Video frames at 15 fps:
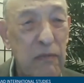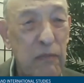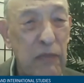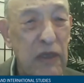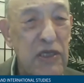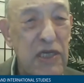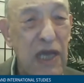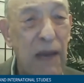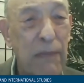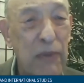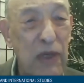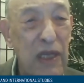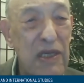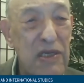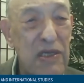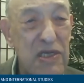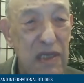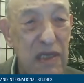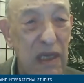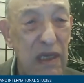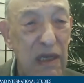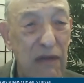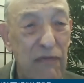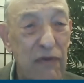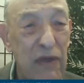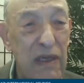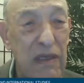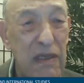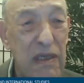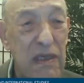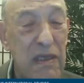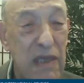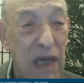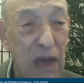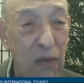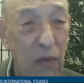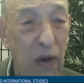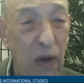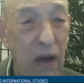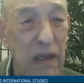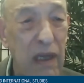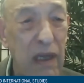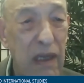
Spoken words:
Japanese living in Taiwan.